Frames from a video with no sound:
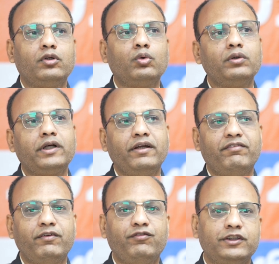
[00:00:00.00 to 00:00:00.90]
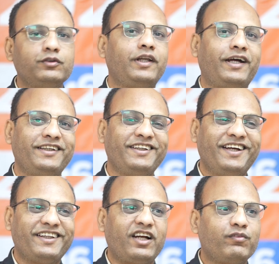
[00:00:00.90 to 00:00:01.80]
don't even visualize
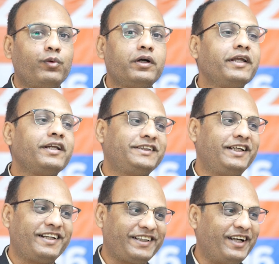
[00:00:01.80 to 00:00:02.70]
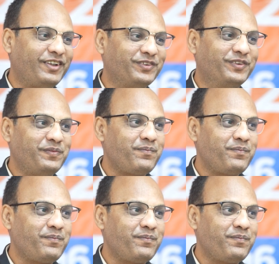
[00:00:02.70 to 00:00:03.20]
that what their children can do.